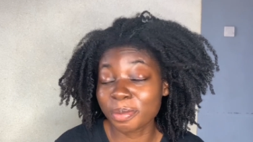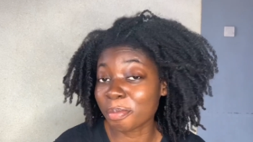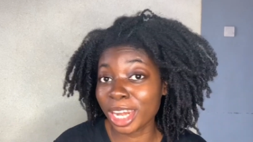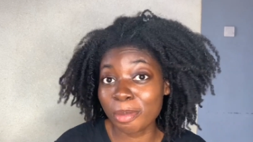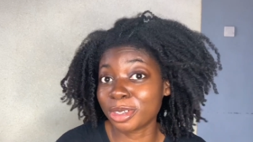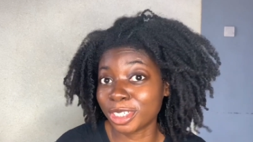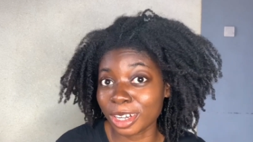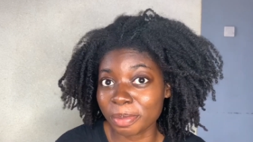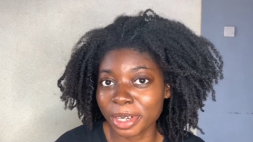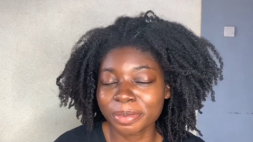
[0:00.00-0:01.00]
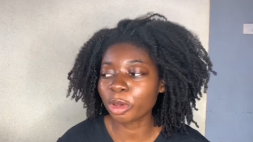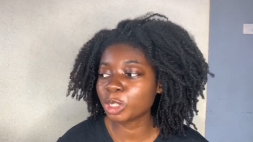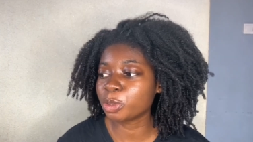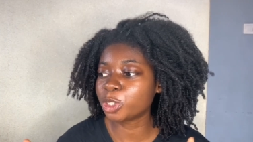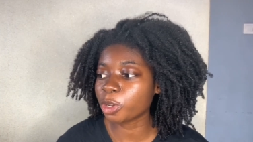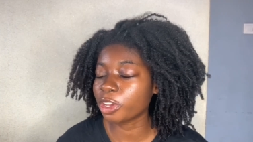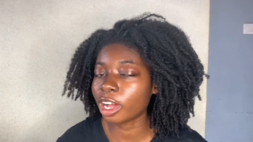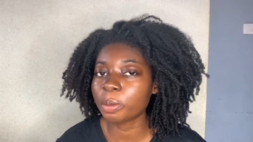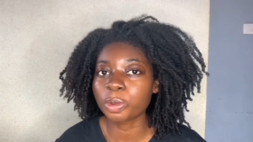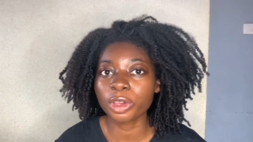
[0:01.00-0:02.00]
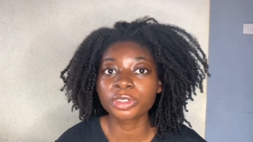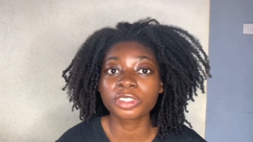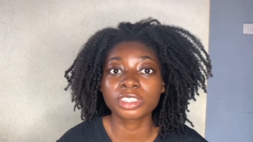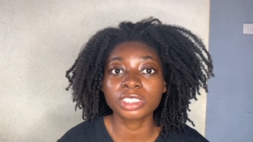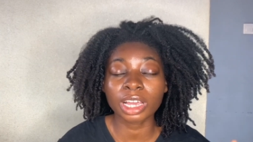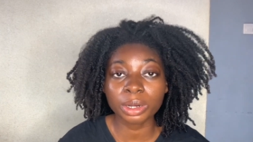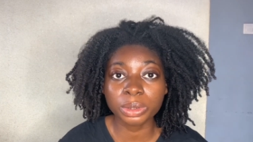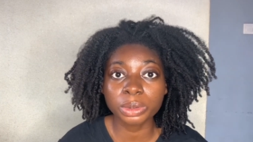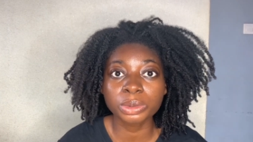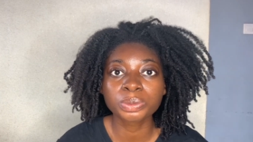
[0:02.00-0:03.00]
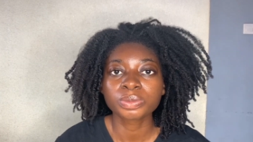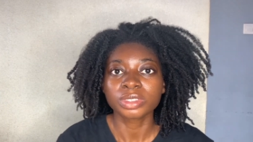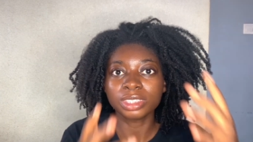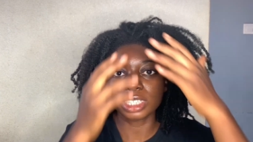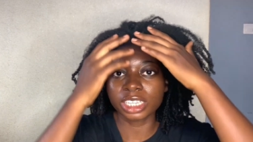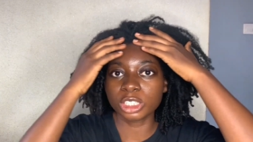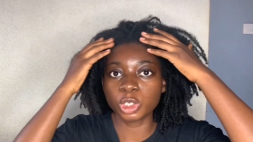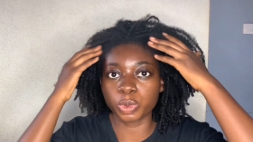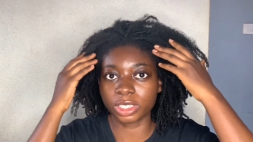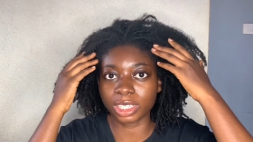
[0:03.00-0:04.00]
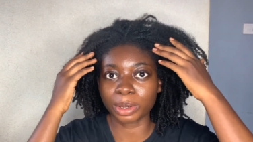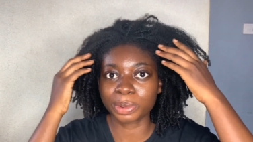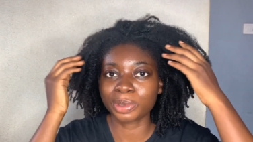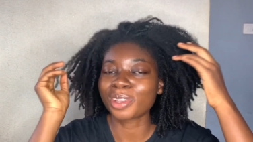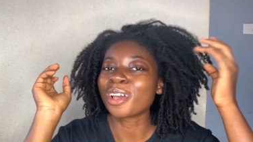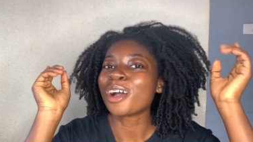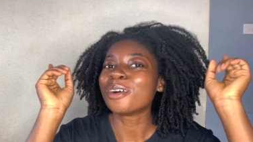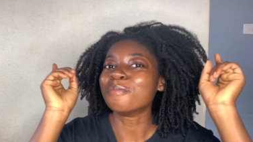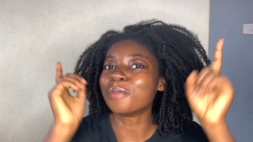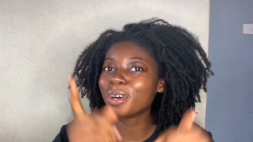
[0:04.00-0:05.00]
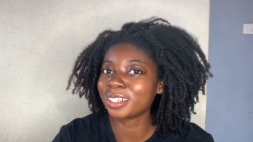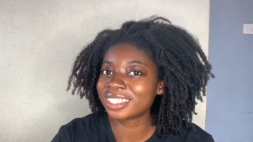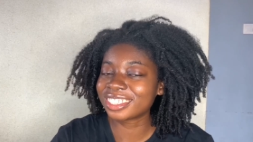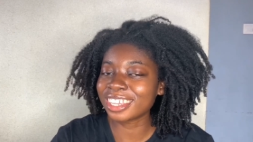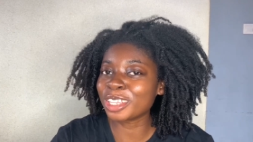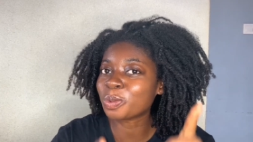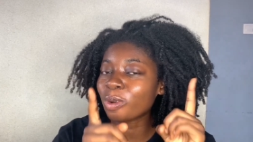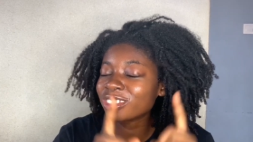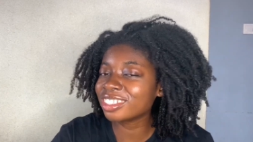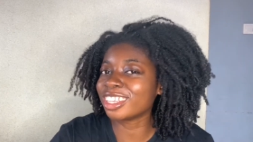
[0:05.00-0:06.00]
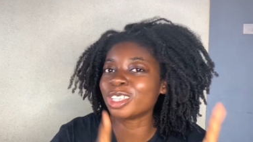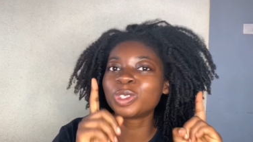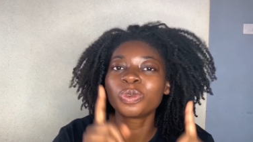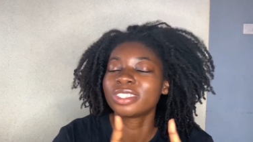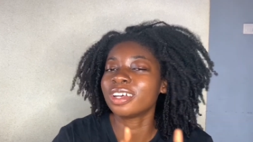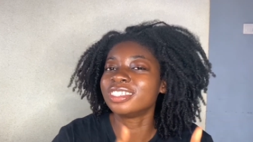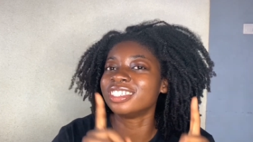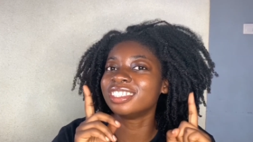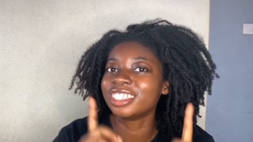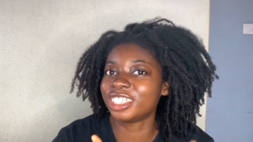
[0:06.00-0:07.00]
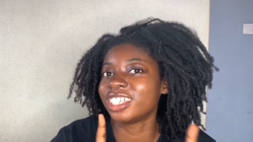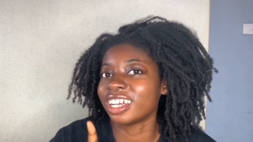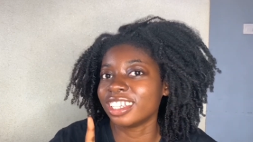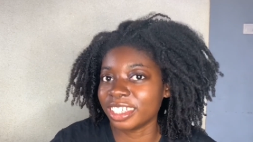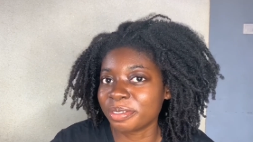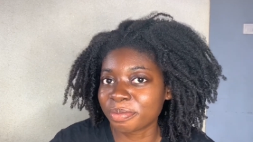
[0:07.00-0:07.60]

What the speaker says: My name is Chama. I'm going to be showing you how I'm going to detangle this twist out. But it wasn't a twist out initially.